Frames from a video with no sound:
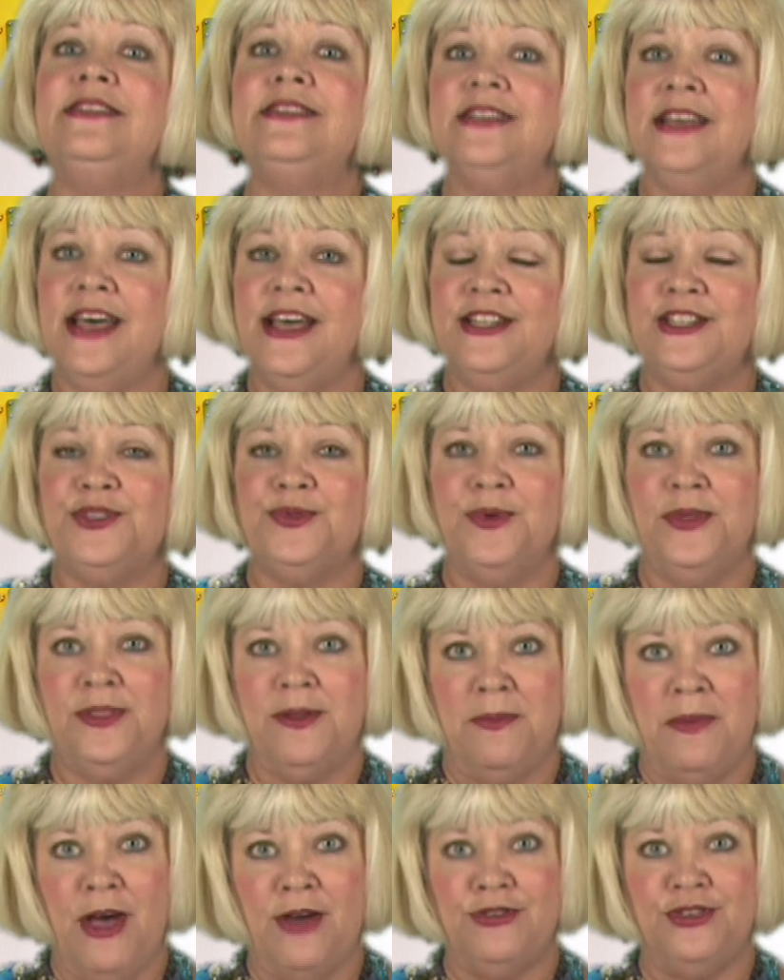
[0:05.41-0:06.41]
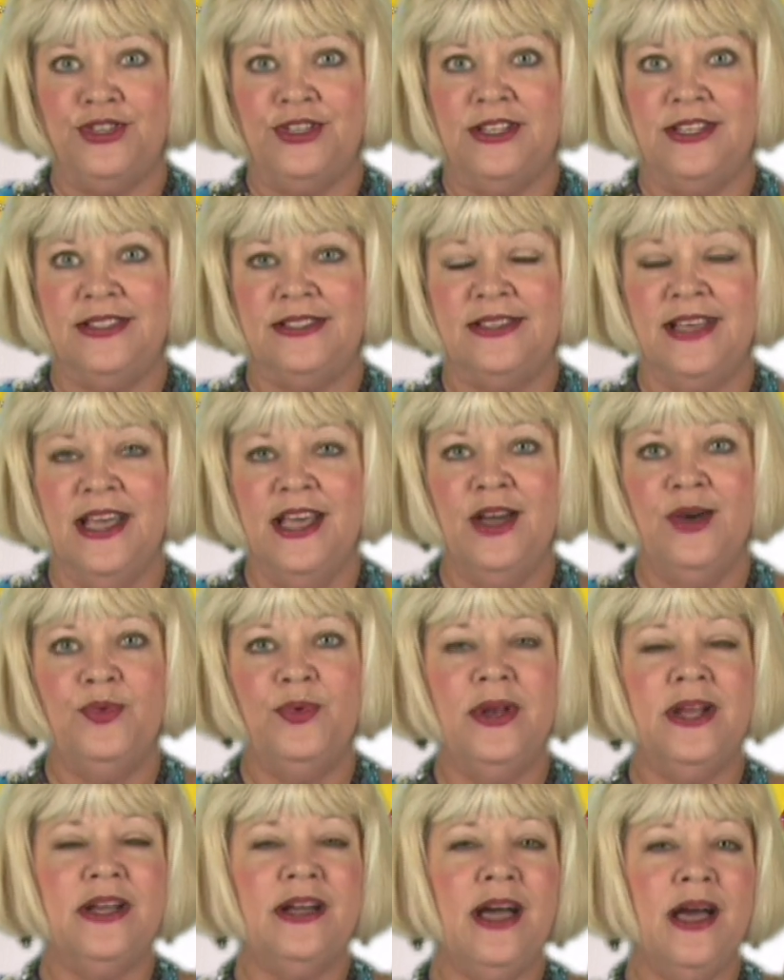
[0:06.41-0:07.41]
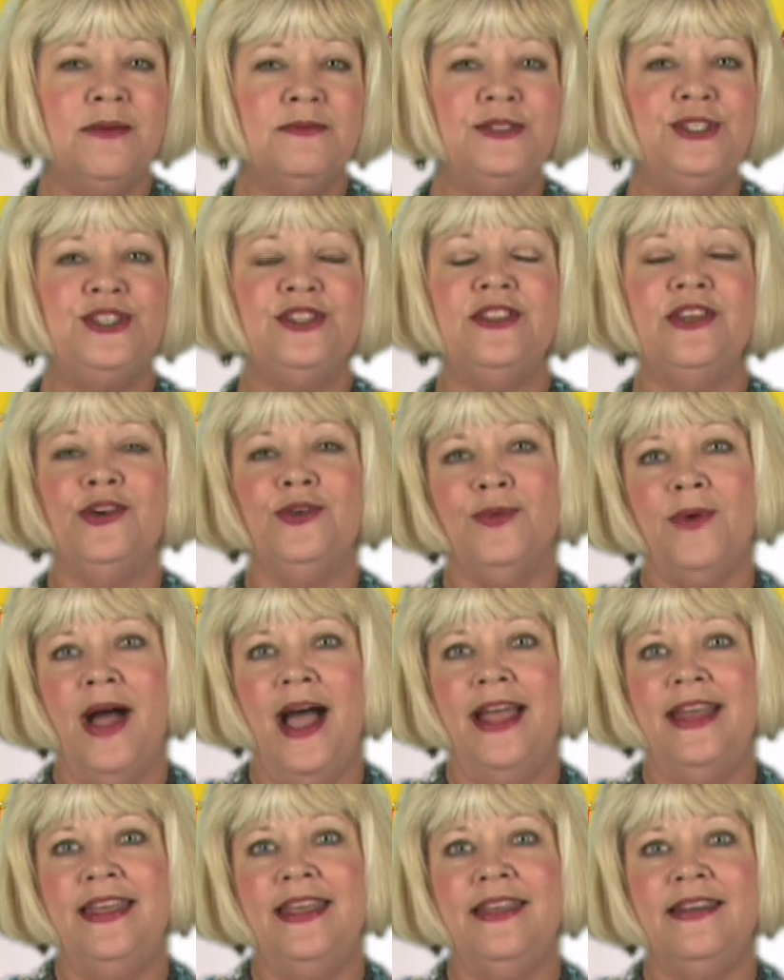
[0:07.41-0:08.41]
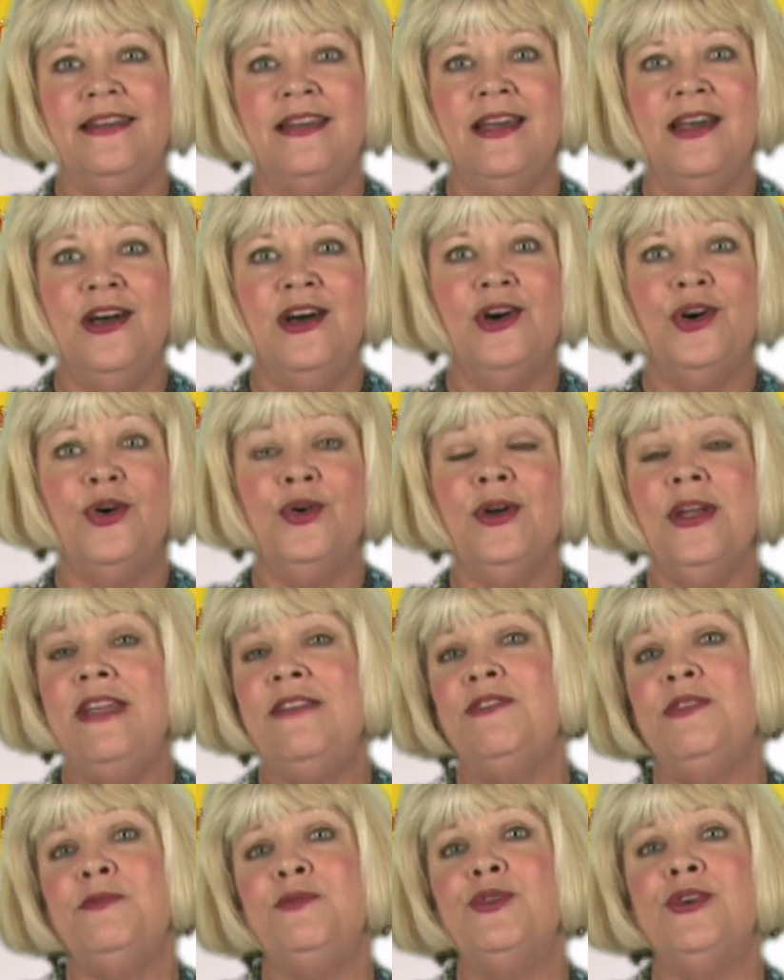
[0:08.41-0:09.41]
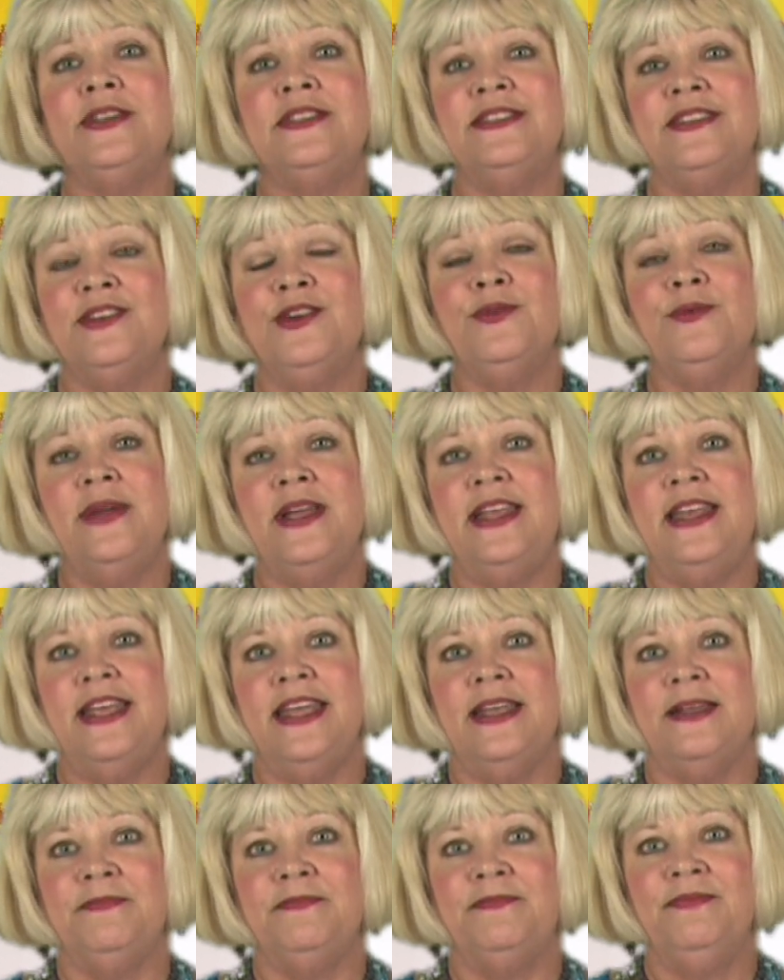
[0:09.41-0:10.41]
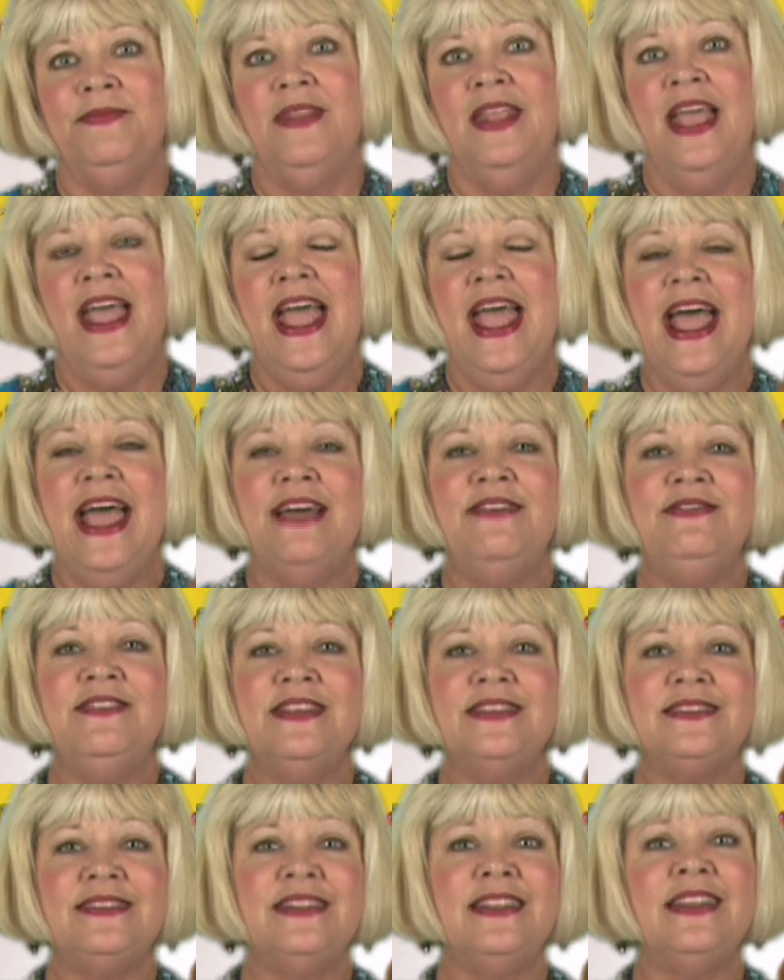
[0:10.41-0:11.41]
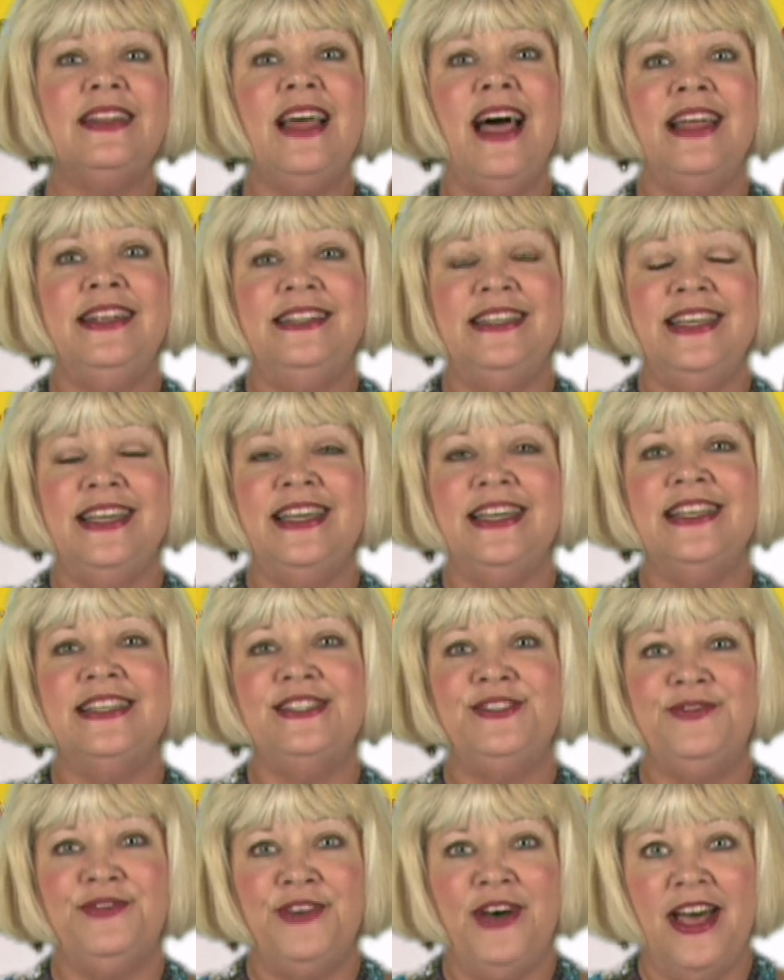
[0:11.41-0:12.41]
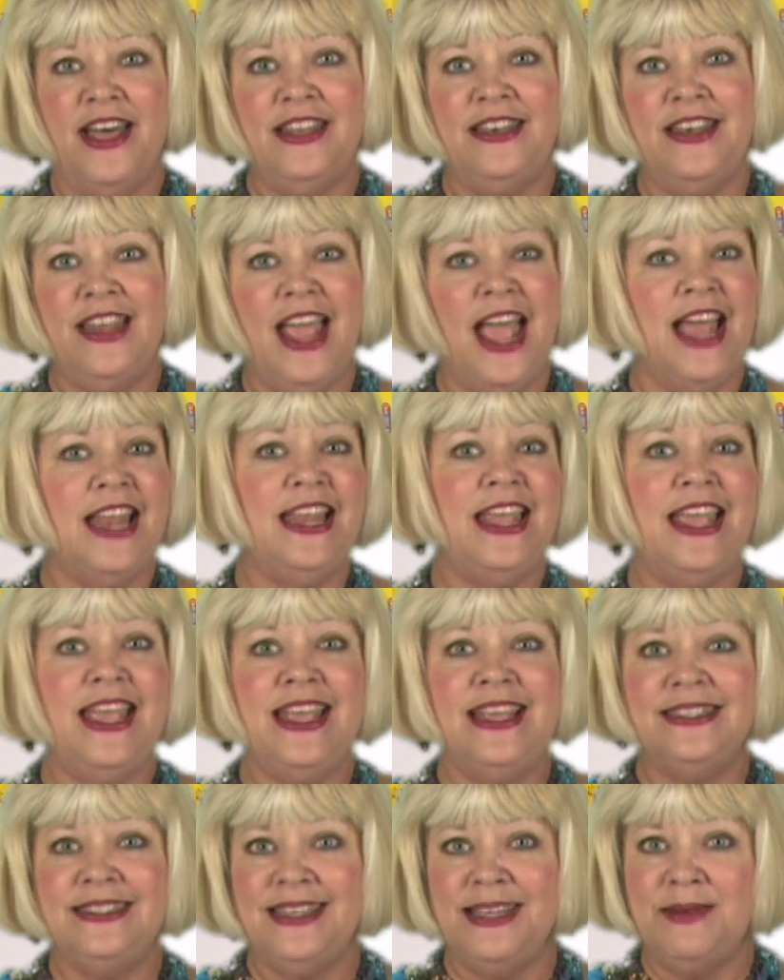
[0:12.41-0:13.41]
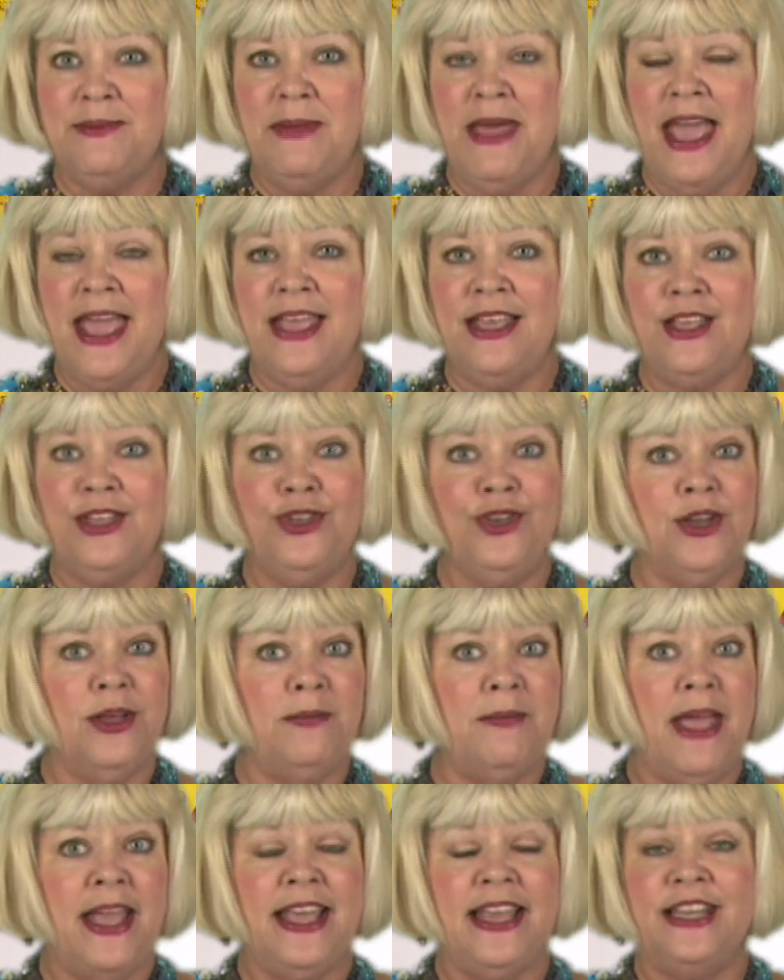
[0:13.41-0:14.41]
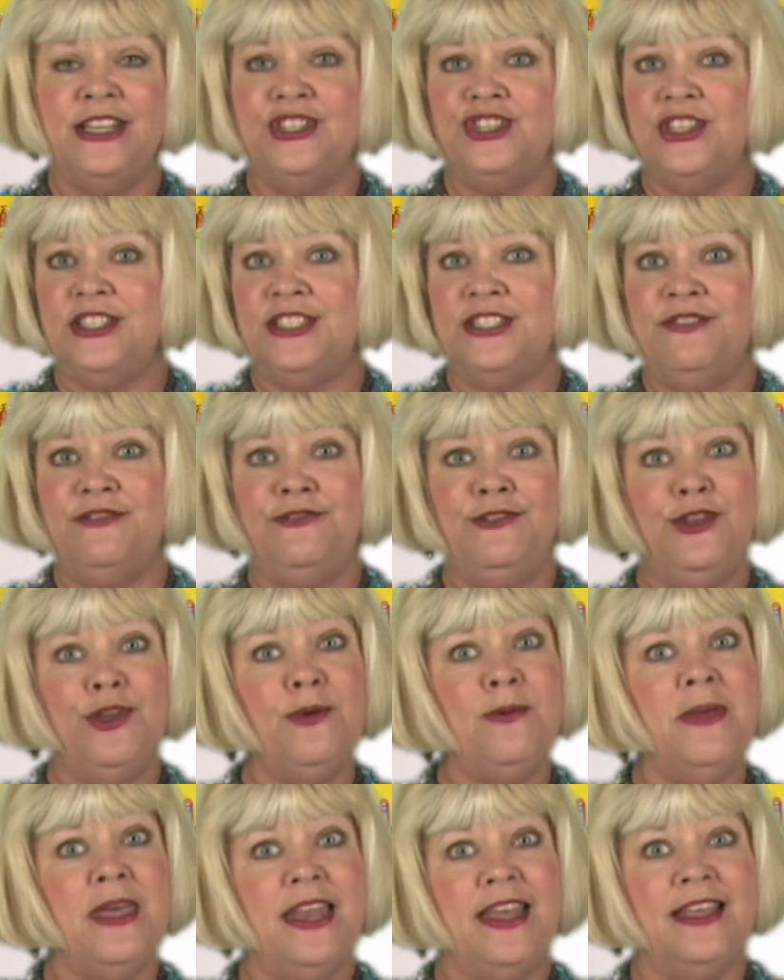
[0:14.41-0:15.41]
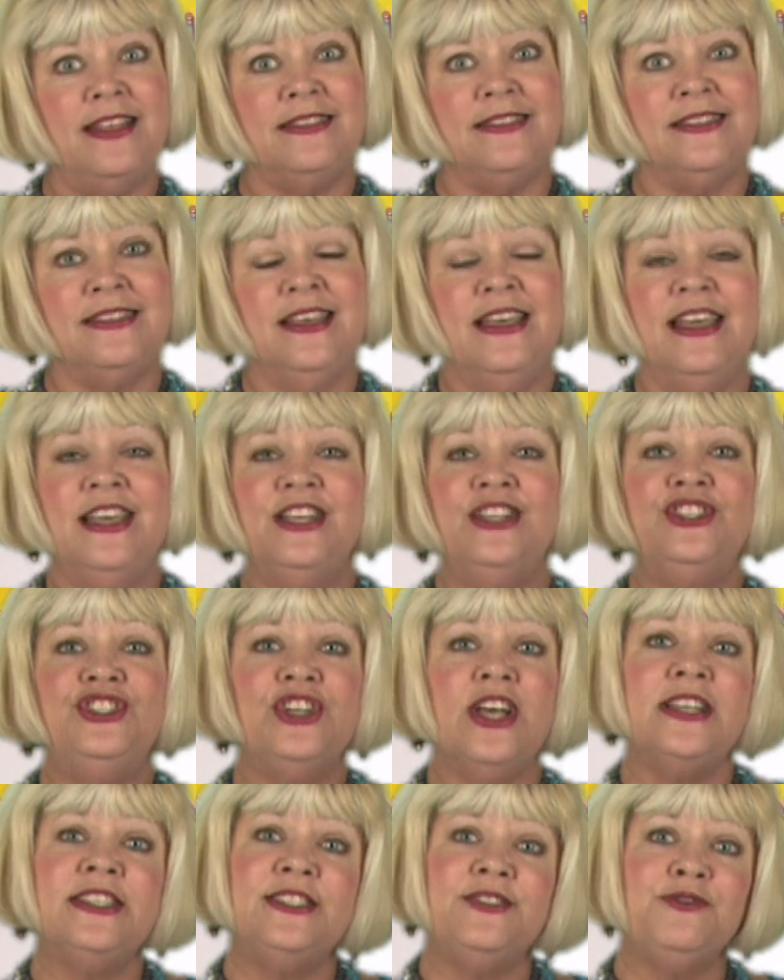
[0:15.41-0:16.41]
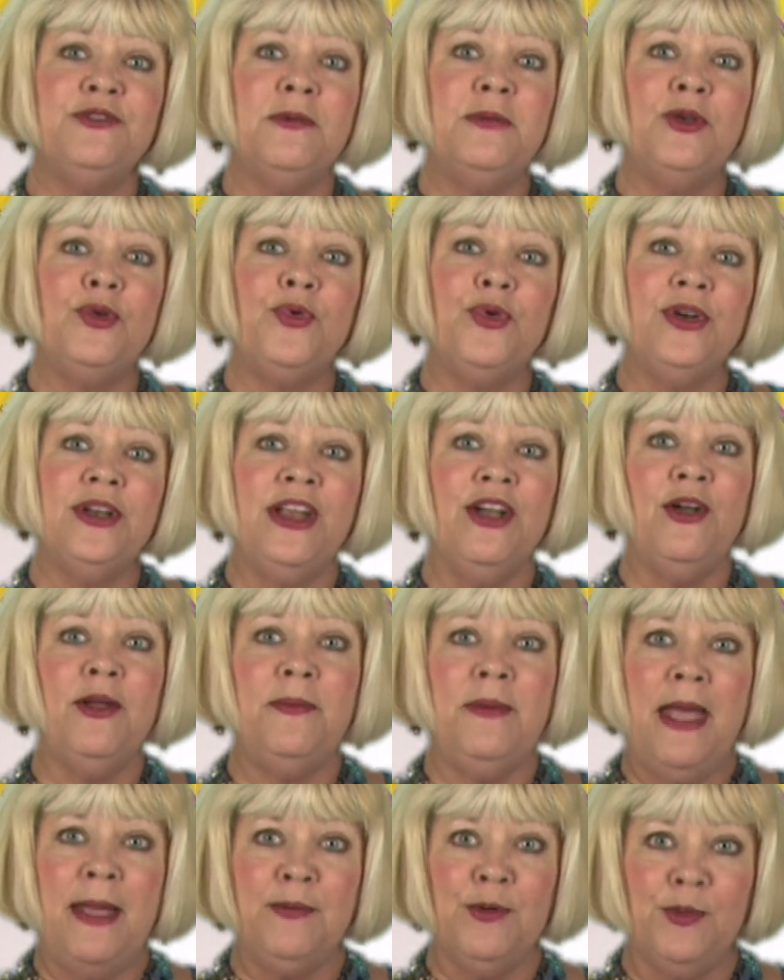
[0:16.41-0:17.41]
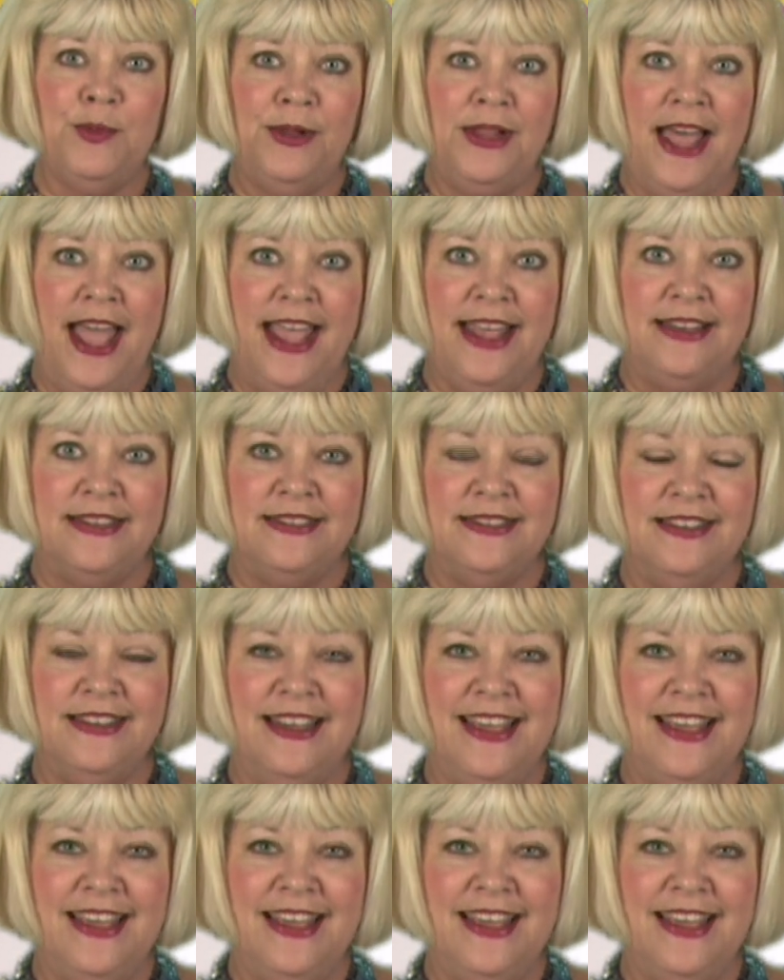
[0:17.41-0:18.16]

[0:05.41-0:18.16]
touch with emotions when it comes to their writing or even books they're reading. And this little idea is fun and easy to make. You can make it in just a few minutes, just from an ordinary paper plate.